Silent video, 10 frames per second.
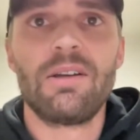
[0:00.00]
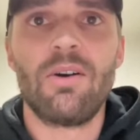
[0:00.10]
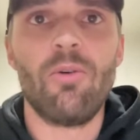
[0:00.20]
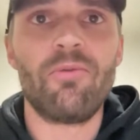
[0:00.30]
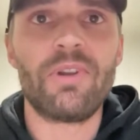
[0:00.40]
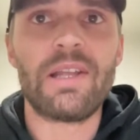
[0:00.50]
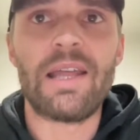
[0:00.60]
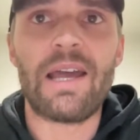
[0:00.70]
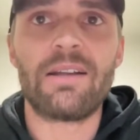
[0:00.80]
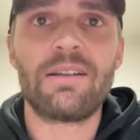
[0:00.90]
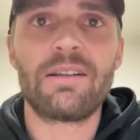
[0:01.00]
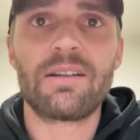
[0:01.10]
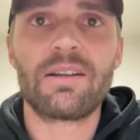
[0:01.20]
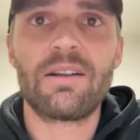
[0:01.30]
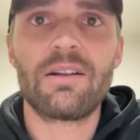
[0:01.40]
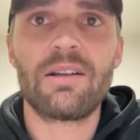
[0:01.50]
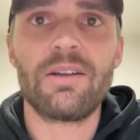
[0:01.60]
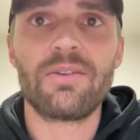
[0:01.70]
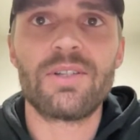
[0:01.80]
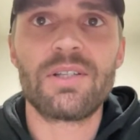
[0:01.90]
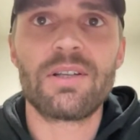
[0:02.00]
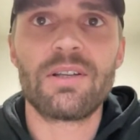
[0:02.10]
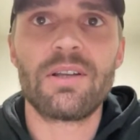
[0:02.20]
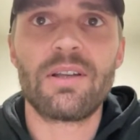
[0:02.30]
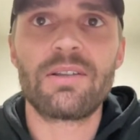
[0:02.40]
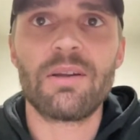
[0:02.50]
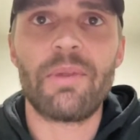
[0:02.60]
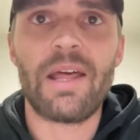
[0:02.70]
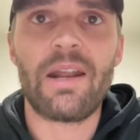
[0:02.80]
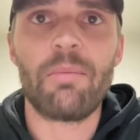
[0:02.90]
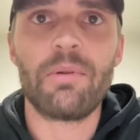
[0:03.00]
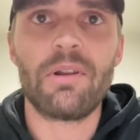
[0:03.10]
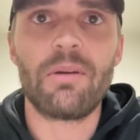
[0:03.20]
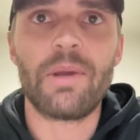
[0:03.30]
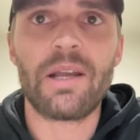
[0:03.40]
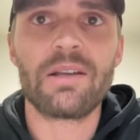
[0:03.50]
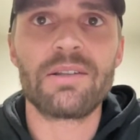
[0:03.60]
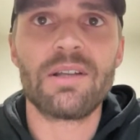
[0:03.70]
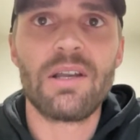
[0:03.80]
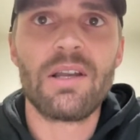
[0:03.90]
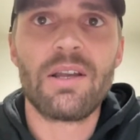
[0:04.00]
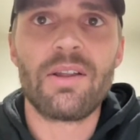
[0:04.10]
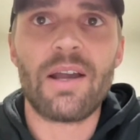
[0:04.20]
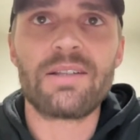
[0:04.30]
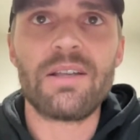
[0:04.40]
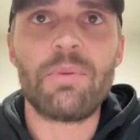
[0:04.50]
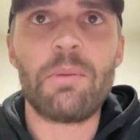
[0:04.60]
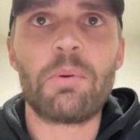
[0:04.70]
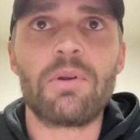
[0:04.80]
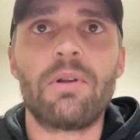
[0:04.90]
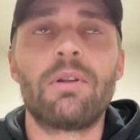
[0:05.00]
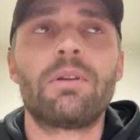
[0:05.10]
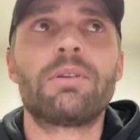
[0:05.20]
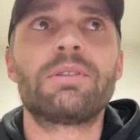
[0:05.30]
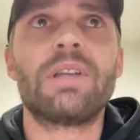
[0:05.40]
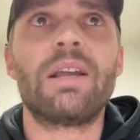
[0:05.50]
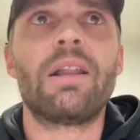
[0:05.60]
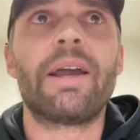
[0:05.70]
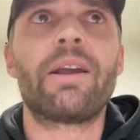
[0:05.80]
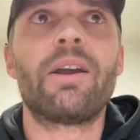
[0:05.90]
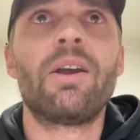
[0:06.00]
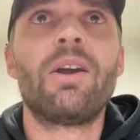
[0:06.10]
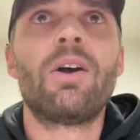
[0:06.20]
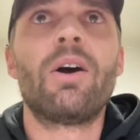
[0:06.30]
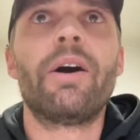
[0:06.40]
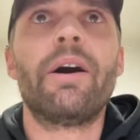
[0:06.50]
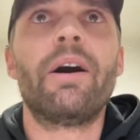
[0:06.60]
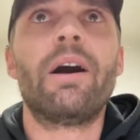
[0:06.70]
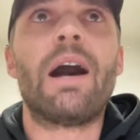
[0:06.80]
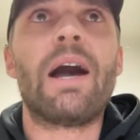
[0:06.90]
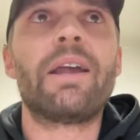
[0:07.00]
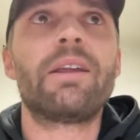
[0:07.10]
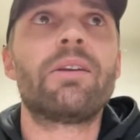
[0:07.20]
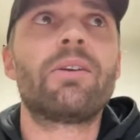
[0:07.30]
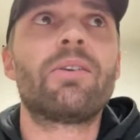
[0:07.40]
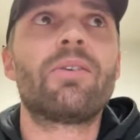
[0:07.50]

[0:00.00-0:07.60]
Hopefully that clears some of that up a little bit, because I see people say like, I